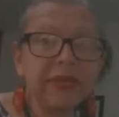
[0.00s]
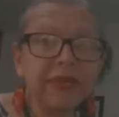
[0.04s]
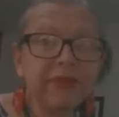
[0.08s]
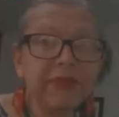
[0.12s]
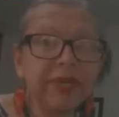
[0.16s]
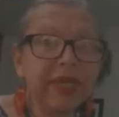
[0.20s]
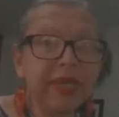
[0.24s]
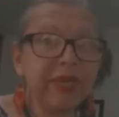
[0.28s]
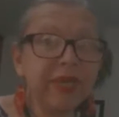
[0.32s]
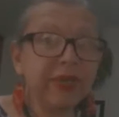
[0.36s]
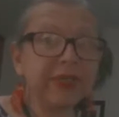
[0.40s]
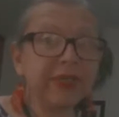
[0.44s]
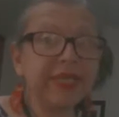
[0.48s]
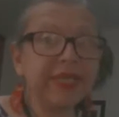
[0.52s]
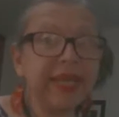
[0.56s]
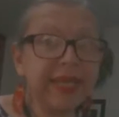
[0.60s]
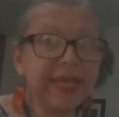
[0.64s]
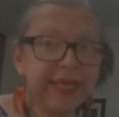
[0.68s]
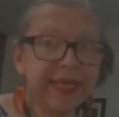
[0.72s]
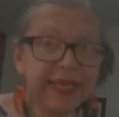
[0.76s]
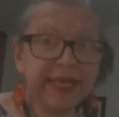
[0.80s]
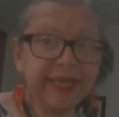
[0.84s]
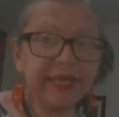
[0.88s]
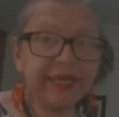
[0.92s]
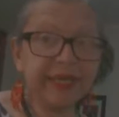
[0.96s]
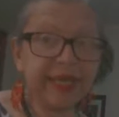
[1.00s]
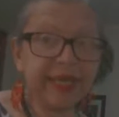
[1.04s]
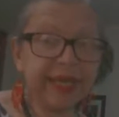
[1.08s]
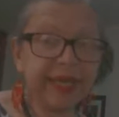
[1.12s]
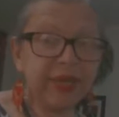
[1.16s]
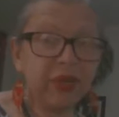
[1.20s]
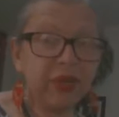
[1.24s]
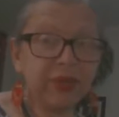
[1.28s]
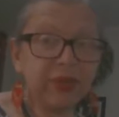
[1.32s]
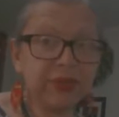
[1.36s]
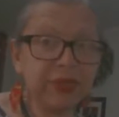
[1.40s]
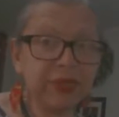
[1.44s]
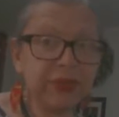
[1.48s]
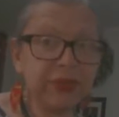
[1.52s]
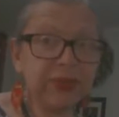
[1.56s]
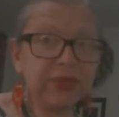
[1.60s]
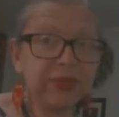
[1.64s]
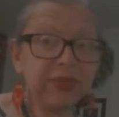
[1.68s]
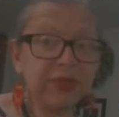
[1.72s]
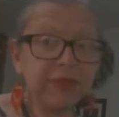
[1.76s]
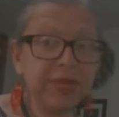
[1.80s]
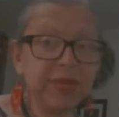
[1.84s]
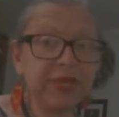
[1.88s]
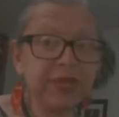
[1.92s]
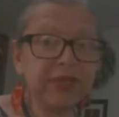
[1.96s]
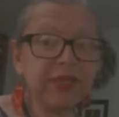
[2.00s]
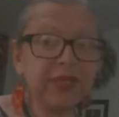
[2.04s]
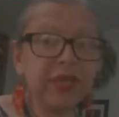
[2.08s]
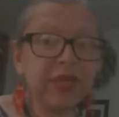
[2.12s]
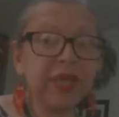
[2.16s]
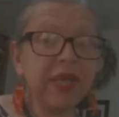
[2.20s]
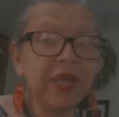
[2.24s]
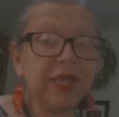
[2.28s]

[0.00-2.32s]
because a leader can only do so much.